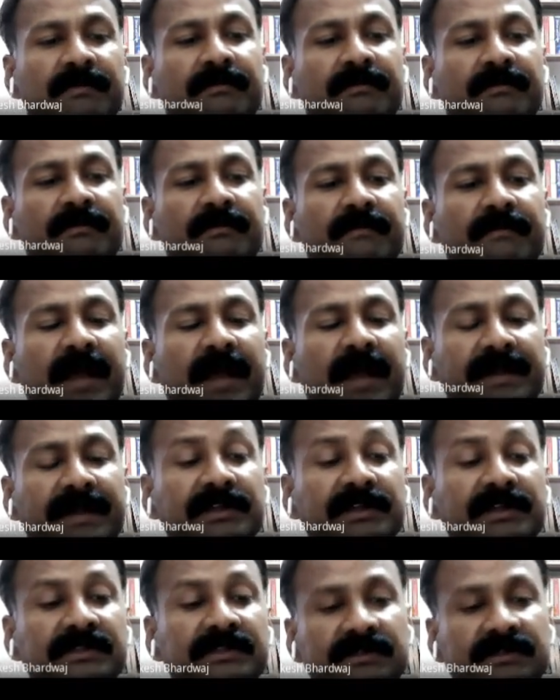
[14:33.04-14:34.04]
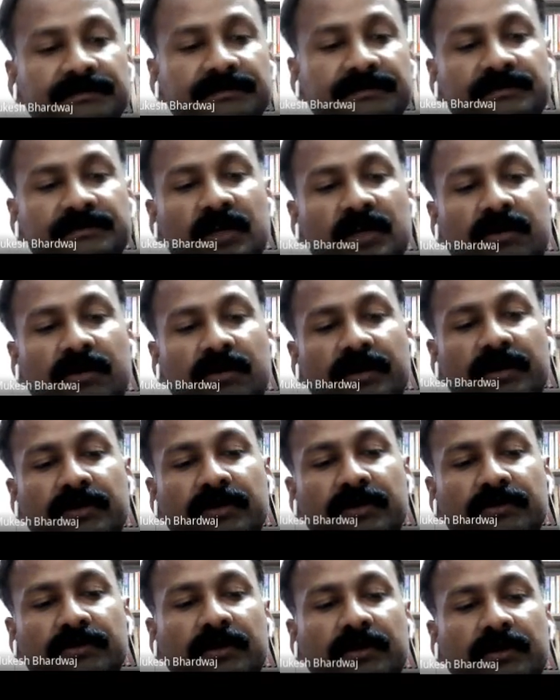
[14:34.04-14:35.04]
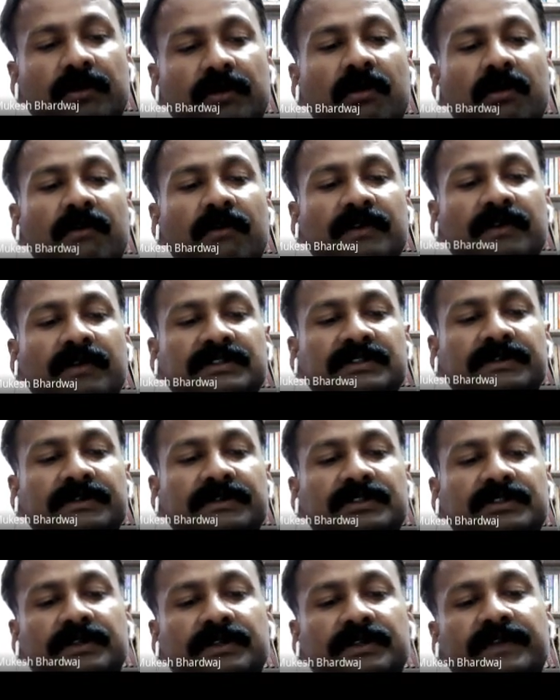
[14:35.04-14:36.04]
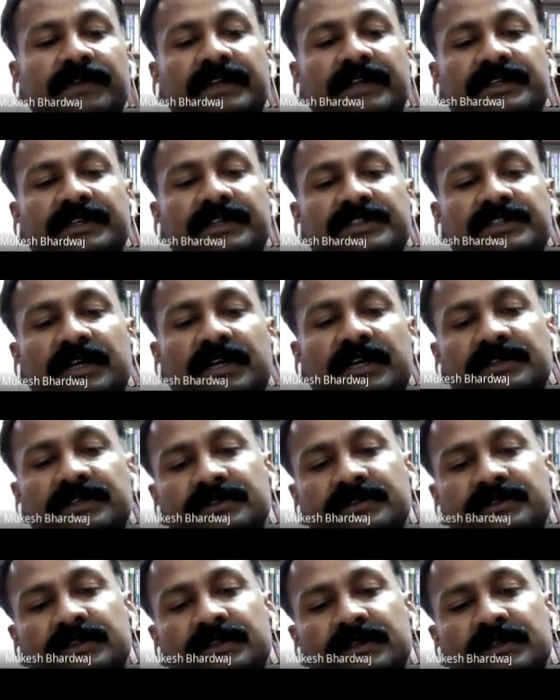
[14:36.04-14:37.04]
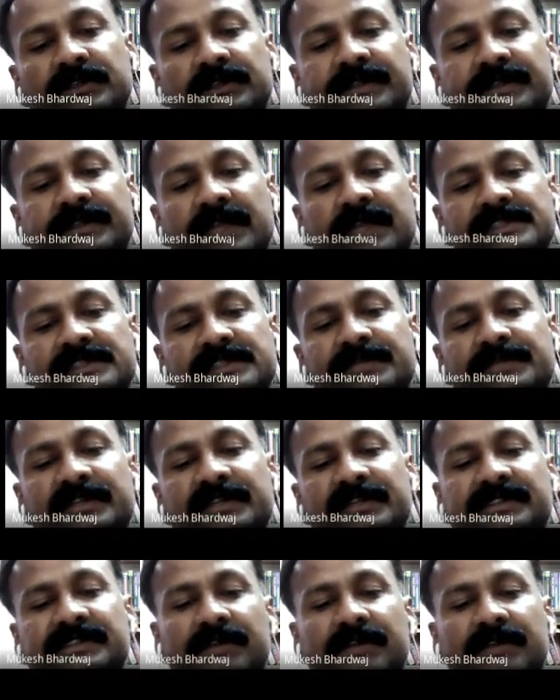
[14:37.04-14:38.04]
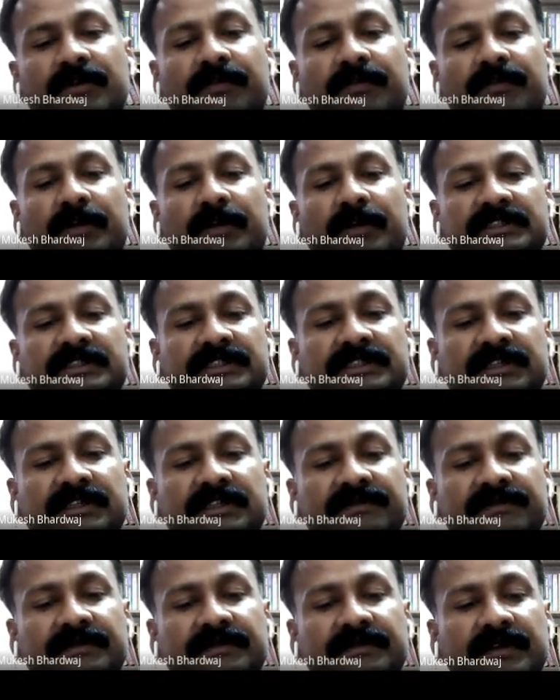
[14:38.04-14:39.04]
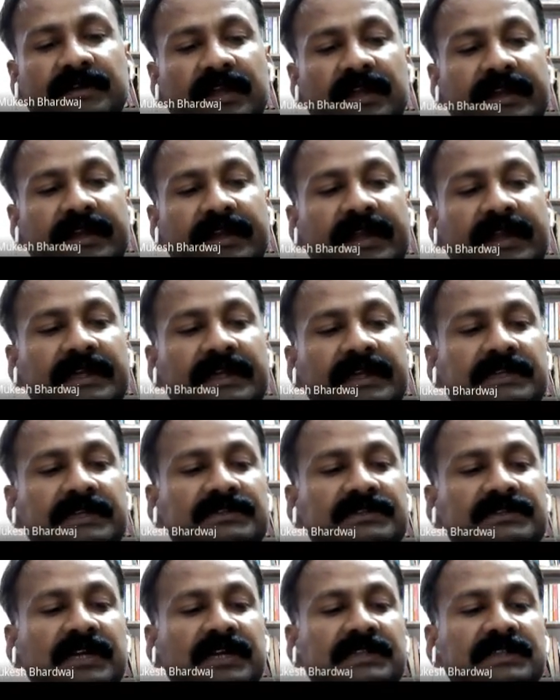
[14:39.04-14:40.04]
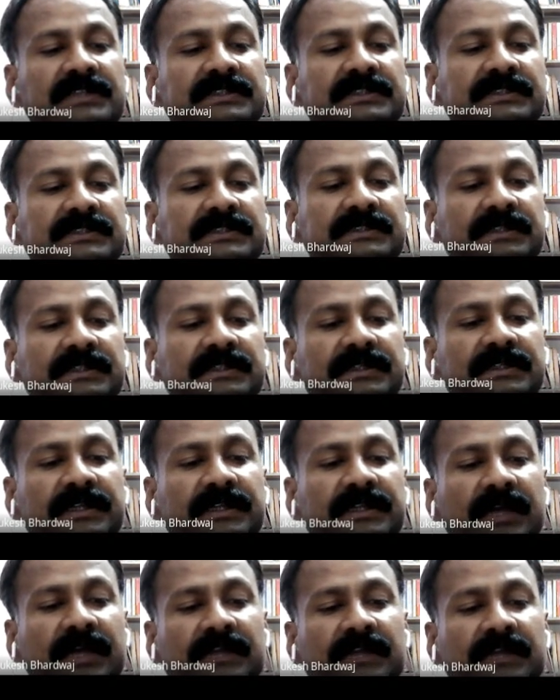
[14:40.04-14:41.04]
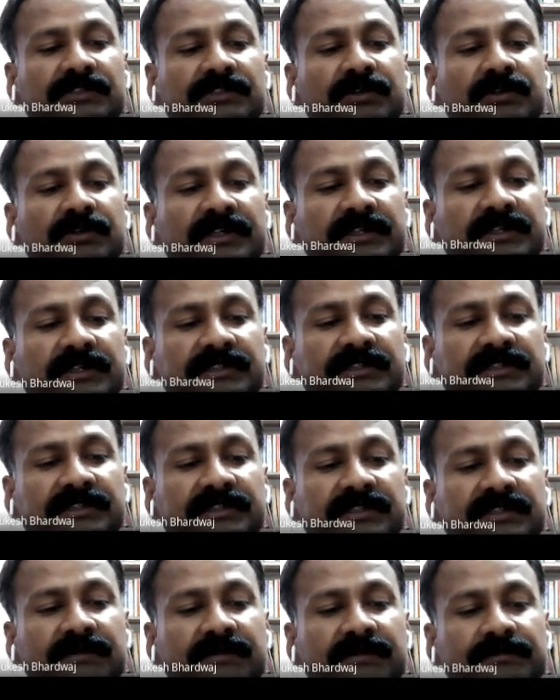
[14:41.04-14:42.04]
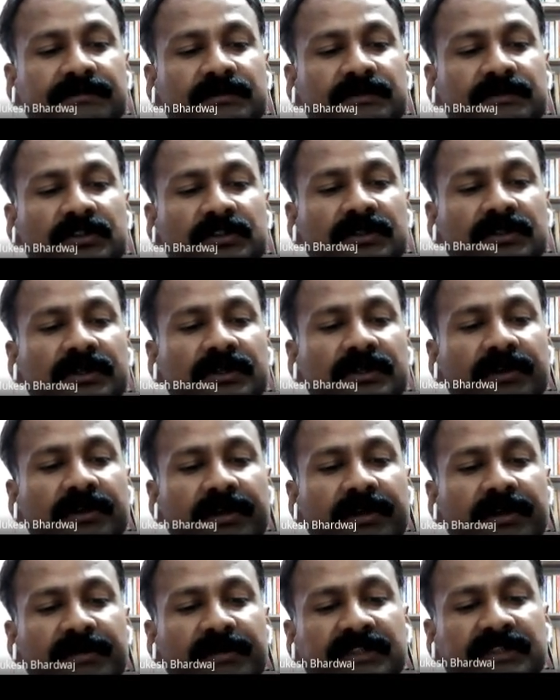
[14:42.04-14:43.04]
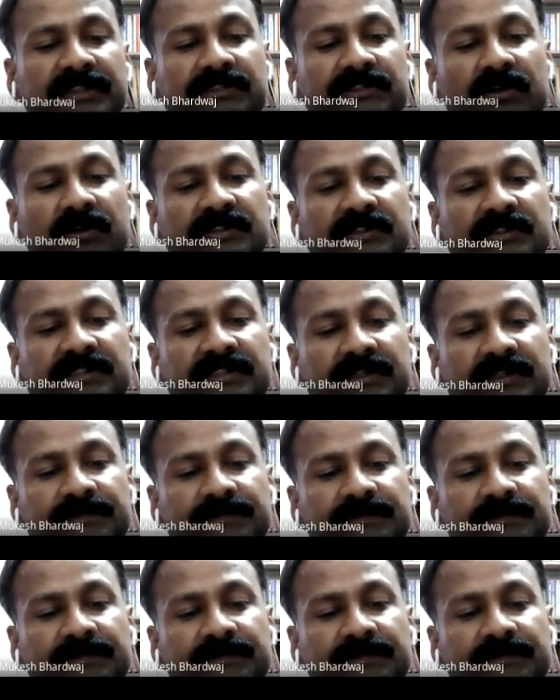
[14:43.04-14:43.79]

magnetism. According to the law of conservation of electric charge, the algebraic sum of positive and negative charges in an isolated system remains constant.